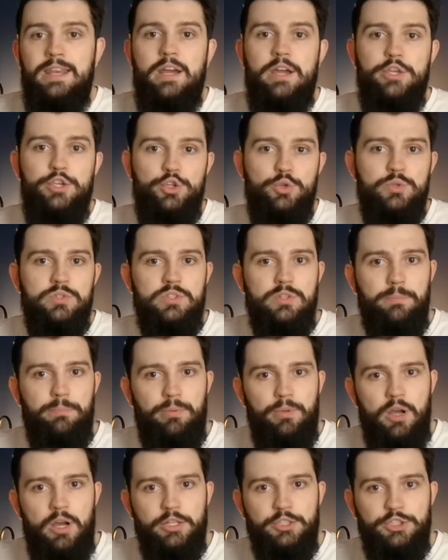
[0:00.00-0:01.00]
I used a
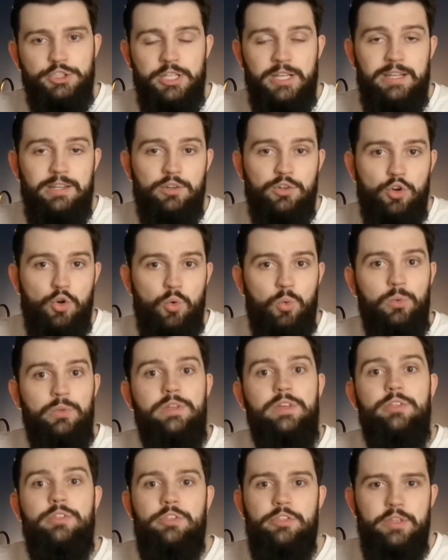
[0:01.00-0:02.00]
blockchain called
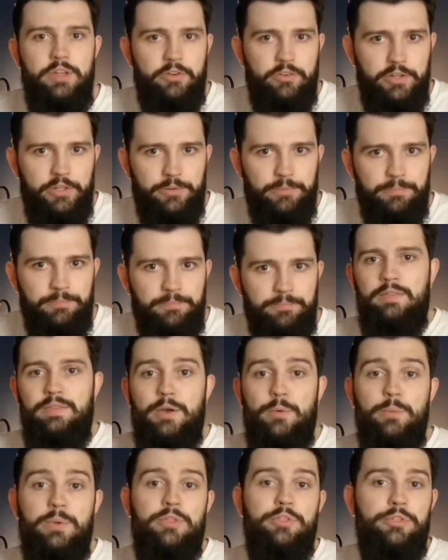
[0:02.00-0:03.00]
Ethereum.
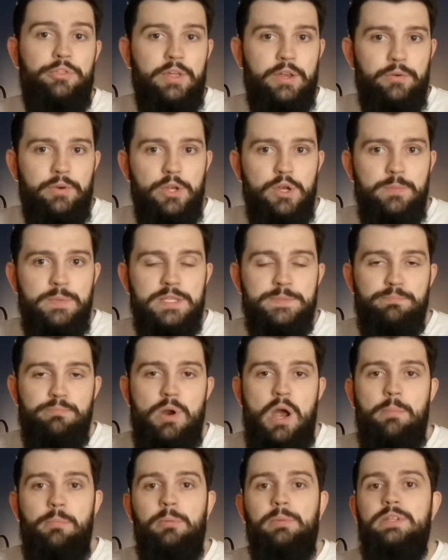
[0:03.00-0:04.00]
Now, Ethereum is
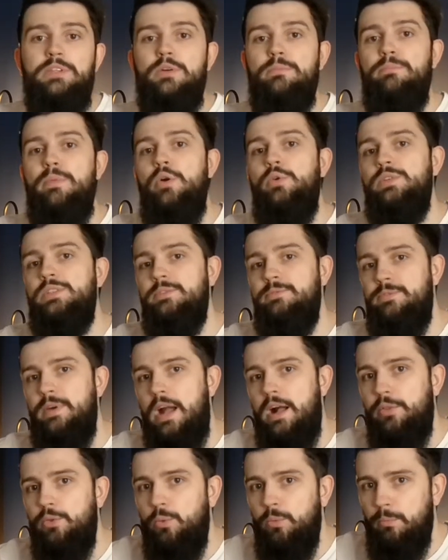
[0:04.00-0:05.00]
probably the most
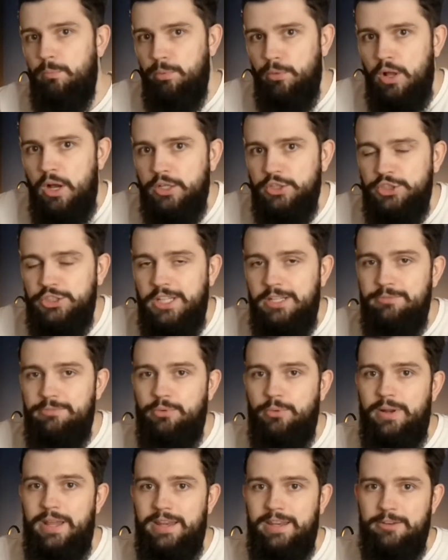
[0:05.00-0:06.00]
well-known blockchain
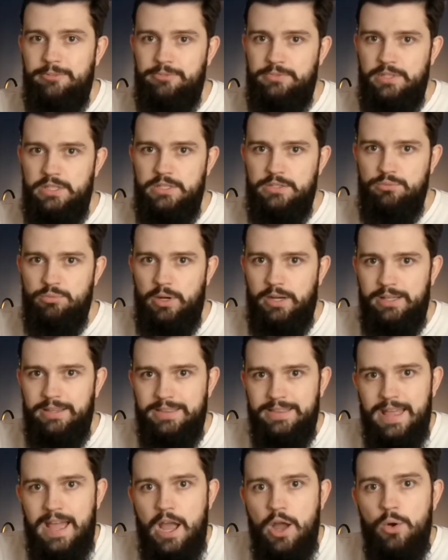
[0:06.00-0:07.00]
for NFTs right
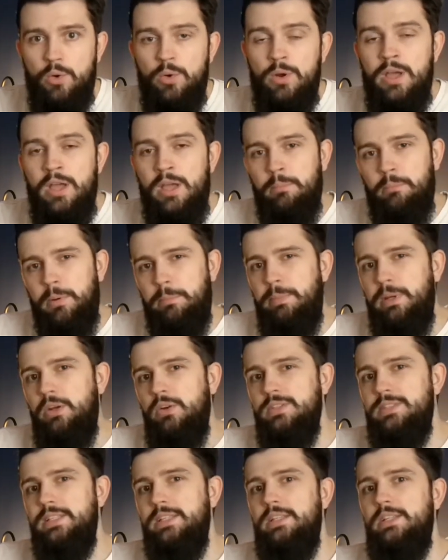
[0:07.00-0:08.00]
now, but
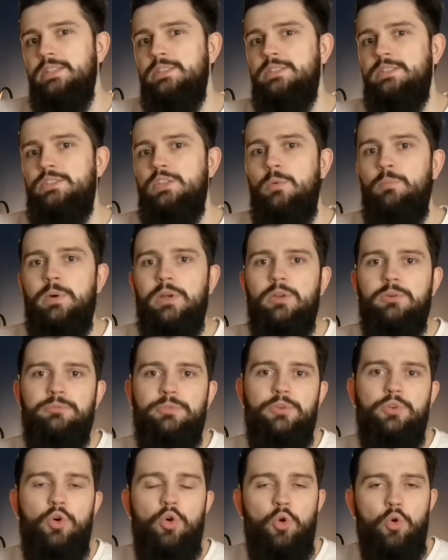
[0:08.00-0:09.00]
because it is somewhat of
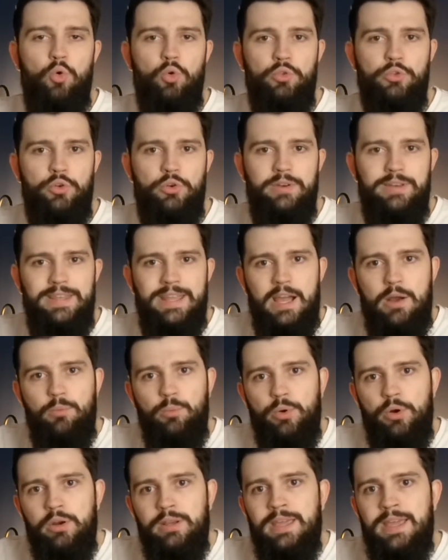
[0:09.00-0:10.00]
an older
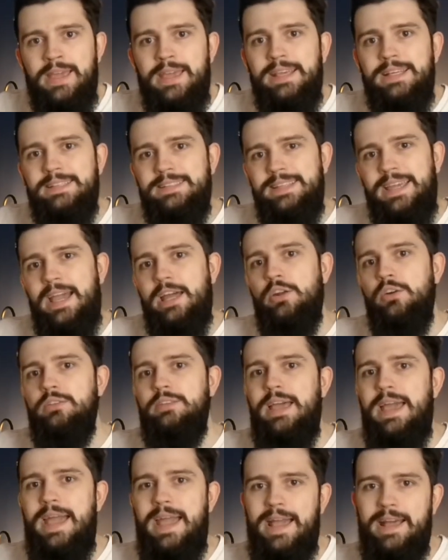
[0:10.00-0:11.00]
network, it cannot
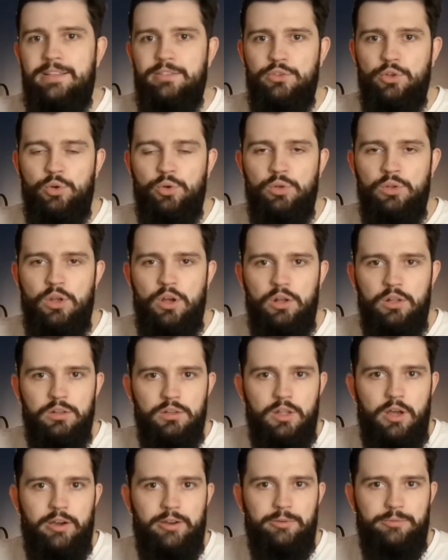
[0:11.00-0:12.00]
handle a
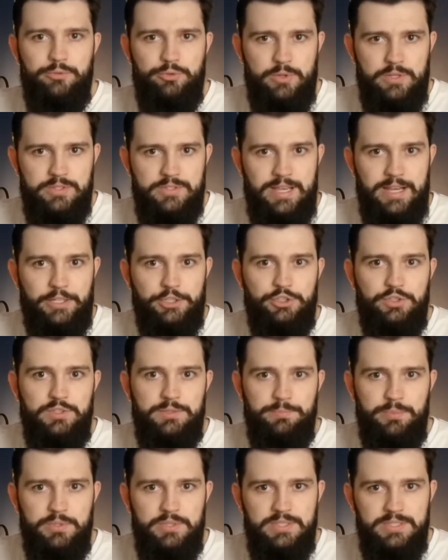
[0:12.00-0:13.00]
lot of transactions
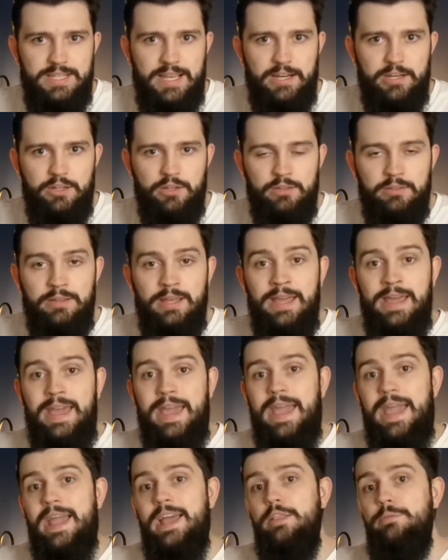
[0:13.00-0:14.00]
per second,
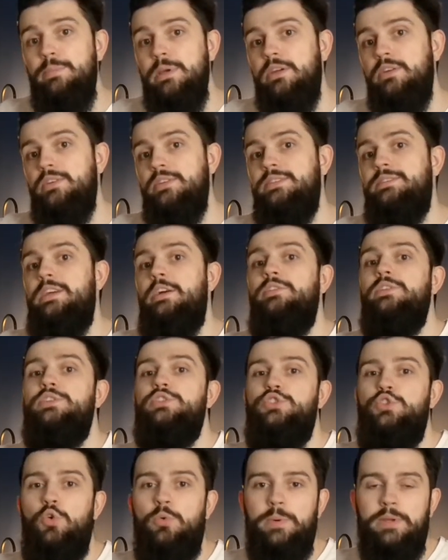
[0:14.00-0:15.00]
and because there is
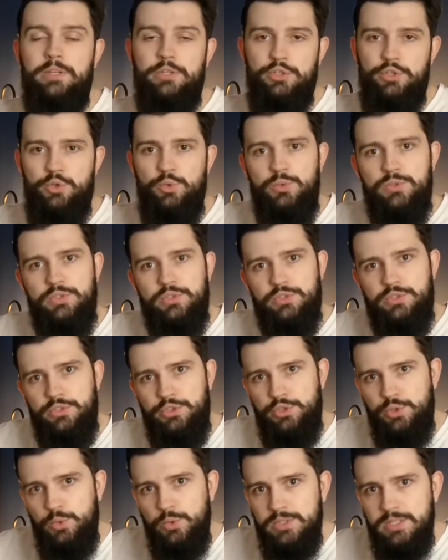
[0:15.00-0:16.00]
so many
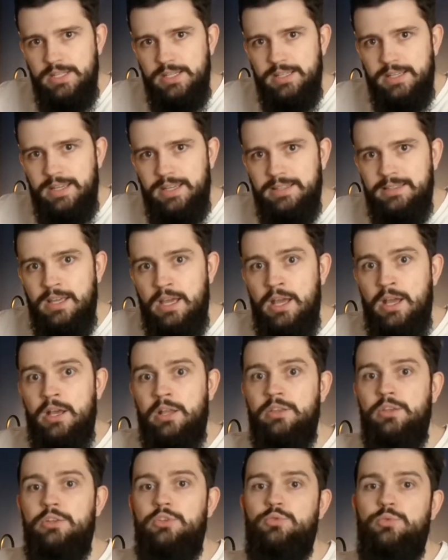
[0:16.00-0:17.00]
users using it,
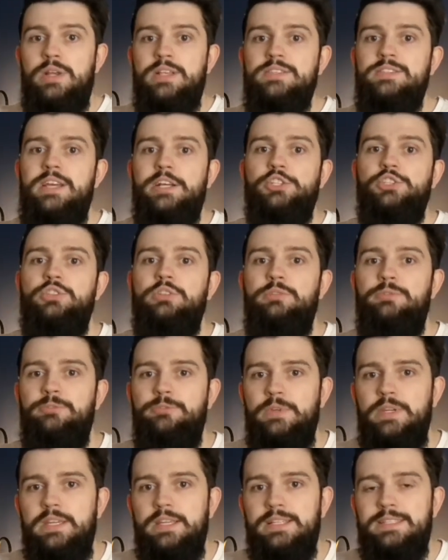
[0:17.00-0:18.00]
the transaction
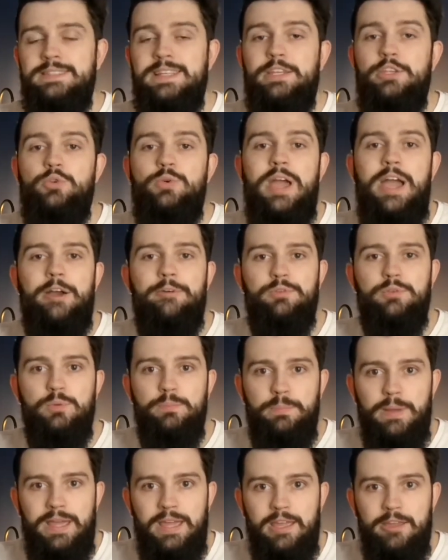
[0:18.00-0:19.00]
fees that you have to
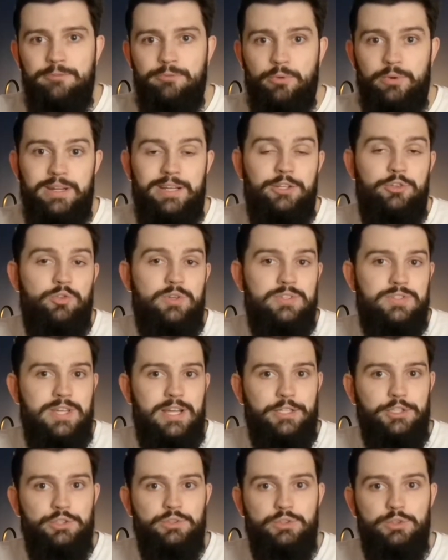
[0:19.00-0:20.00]
pay for a
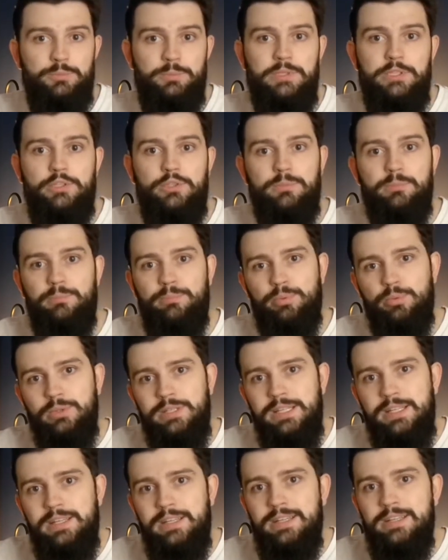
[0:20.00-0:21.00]
transaction to be
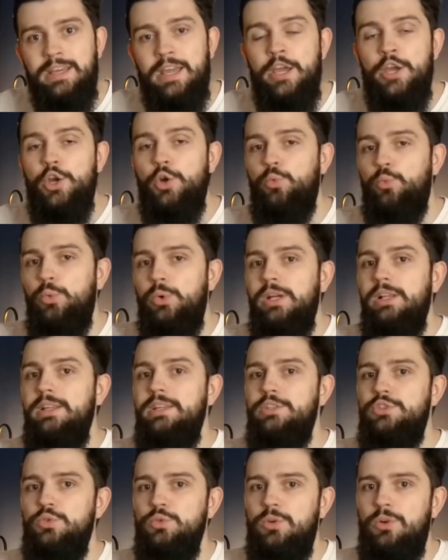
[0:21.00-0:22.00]
completed really
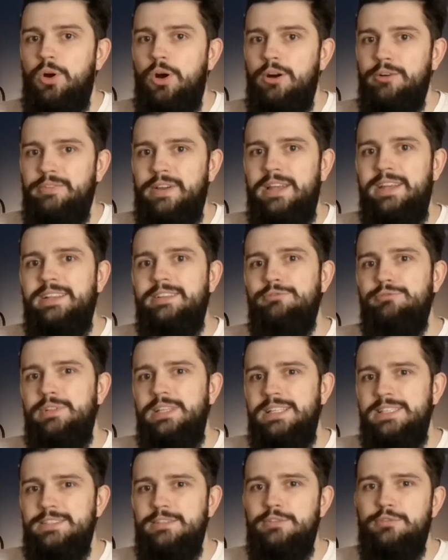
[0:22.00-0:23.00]
took off, and it
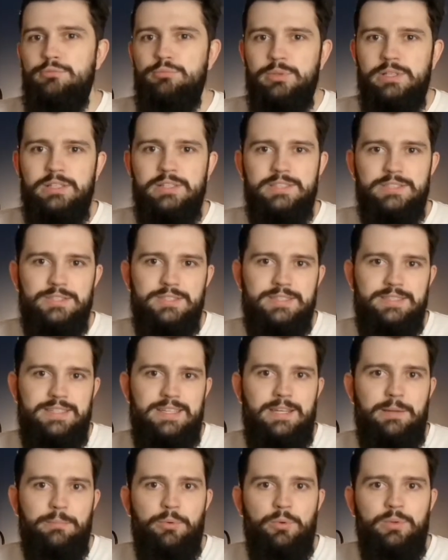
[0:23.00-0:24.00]
isn't really
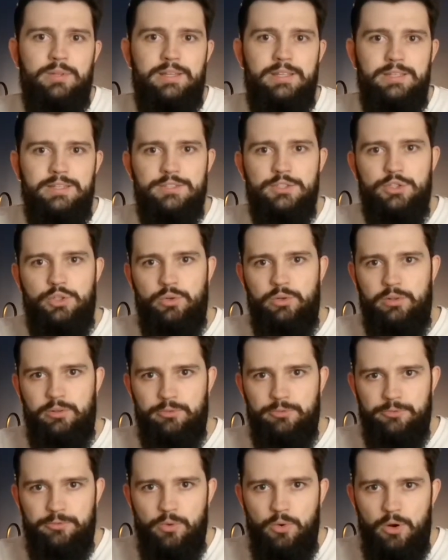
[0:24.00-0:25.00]
sustainable in its current
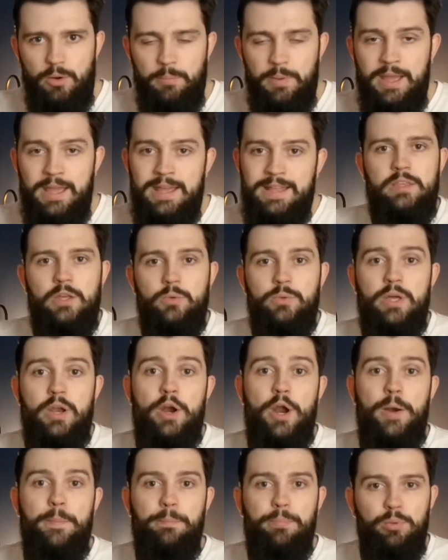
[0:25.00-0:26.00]
form. Now, there
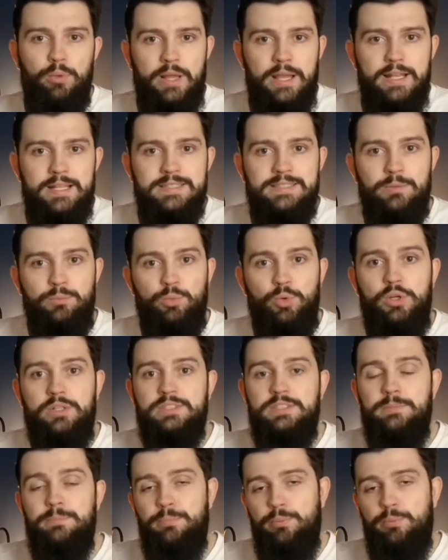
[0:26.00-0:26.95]
are plans and works in